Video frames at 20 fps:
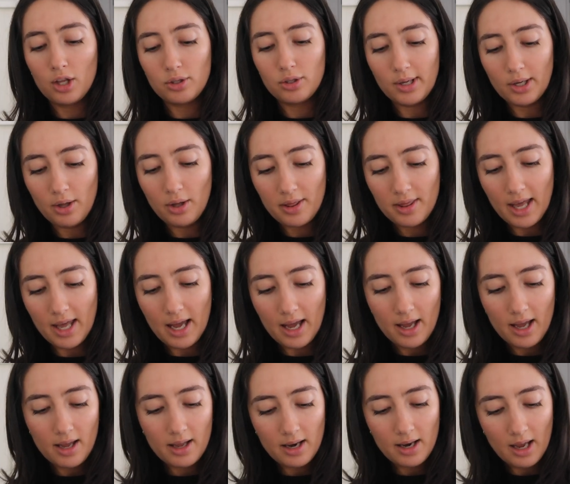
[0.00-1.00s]
So I got
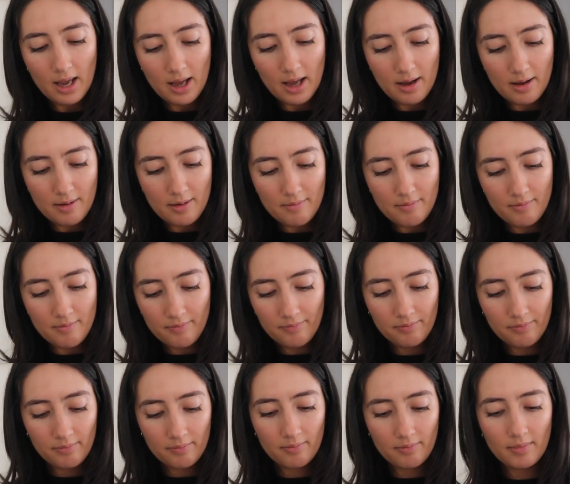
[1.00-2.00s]
that um,
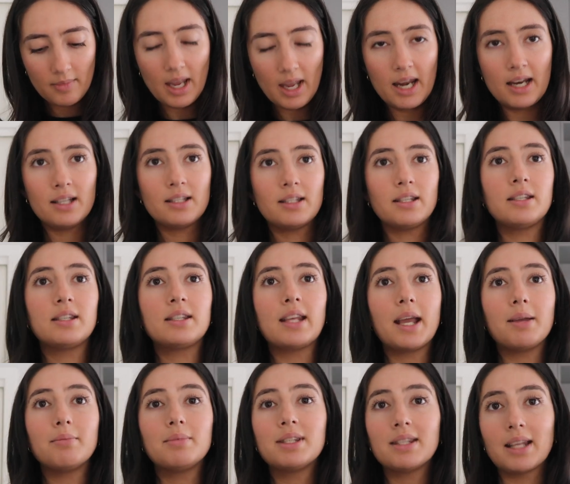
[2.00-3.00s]
and it's the
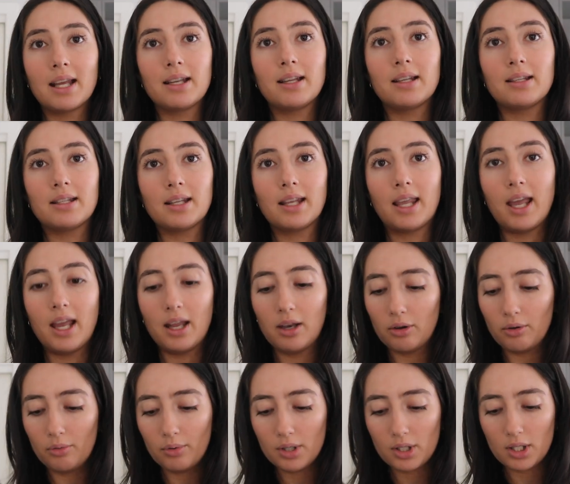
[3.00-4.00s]
same scent as the
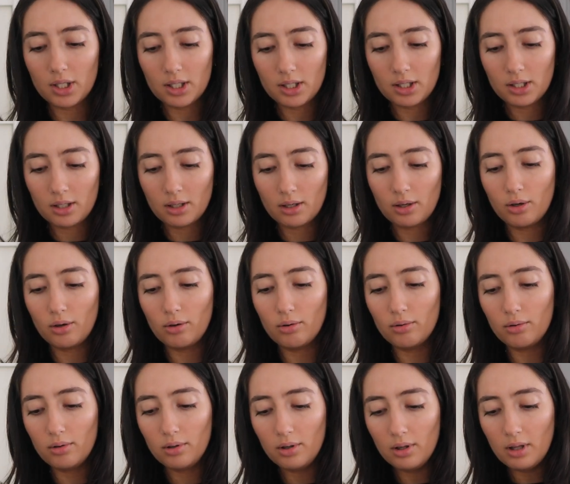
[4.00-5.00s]
candle which is
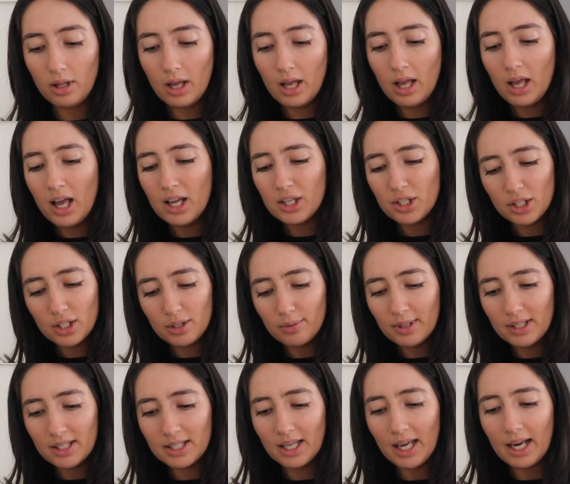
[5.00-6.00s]
cool. Just
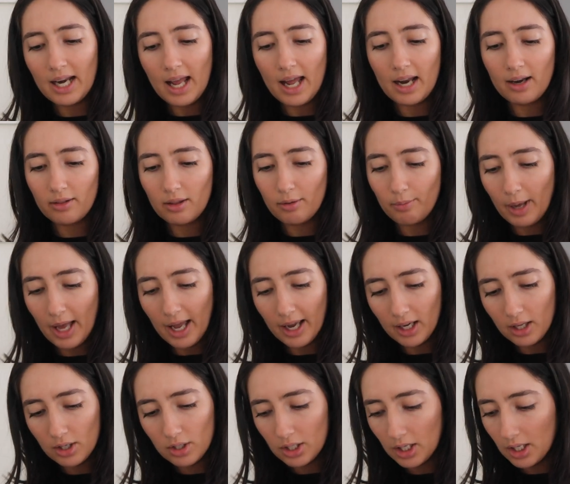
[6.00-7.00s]
want to get it out of the
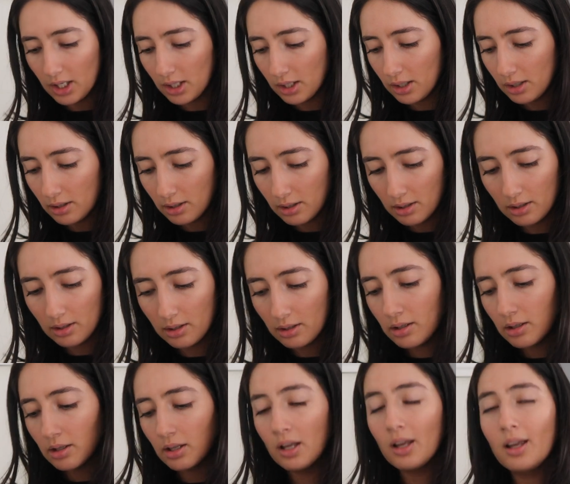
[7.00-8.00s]
packaging
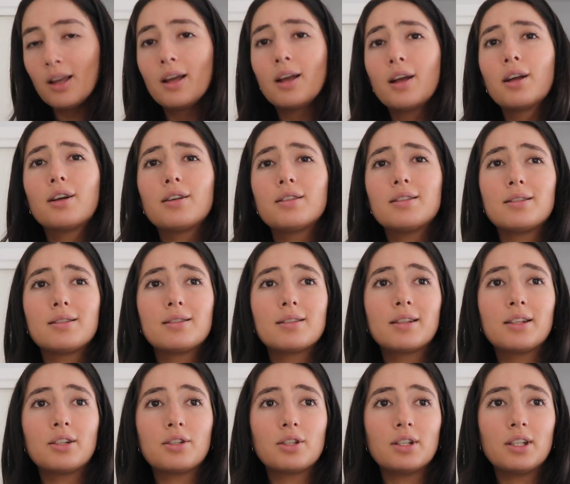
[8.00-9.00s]
because it's
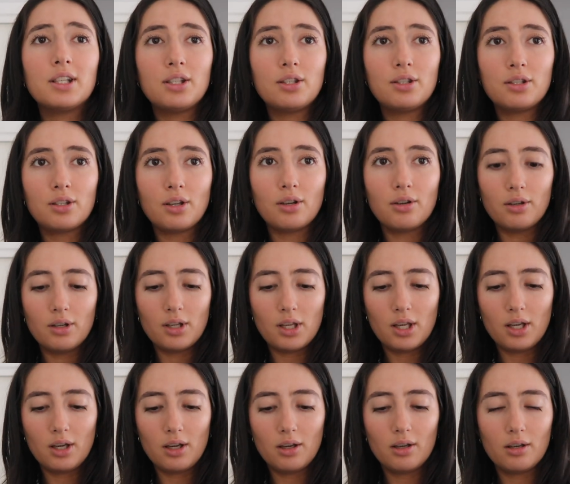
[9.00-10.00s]
literally so
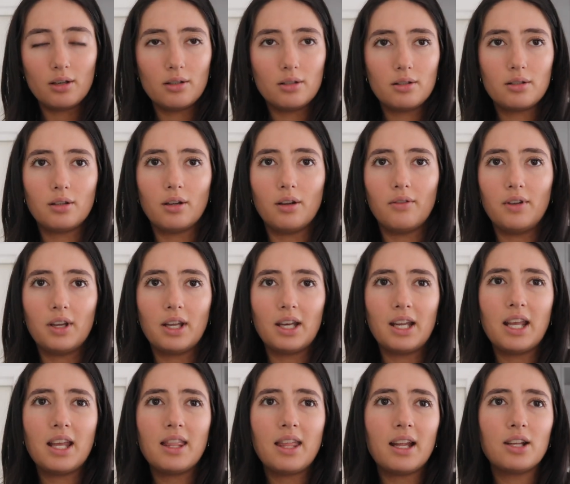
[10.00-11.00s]
cute. So you can
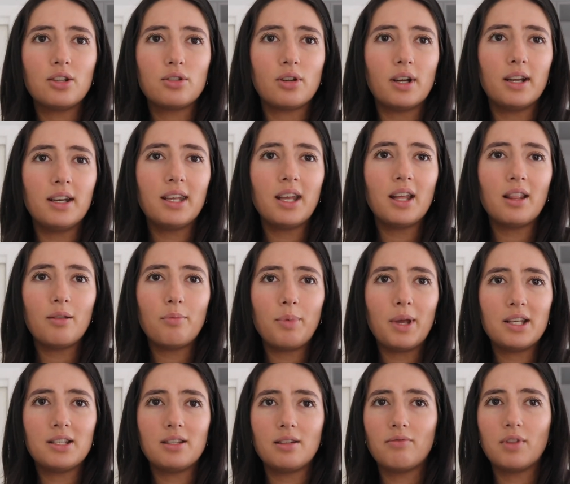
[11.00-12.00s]
hear that he's trying to get the
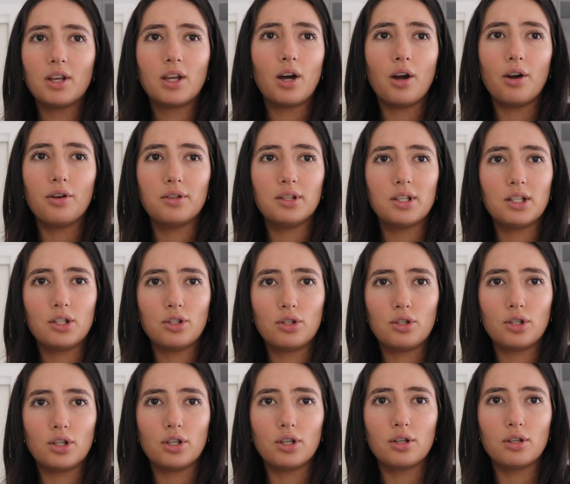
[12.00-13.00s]
piece of the cone that he's
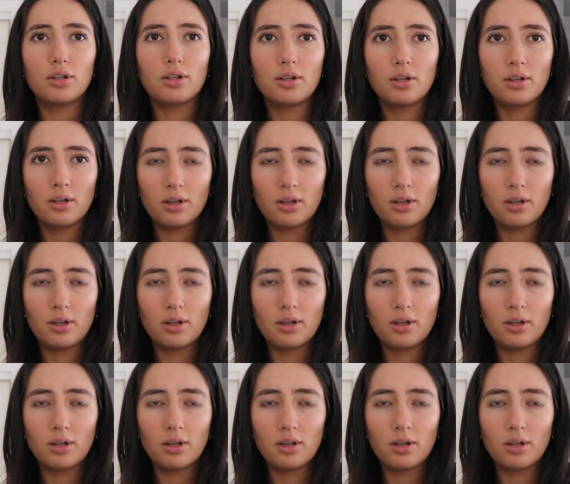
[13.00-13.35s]
chewed.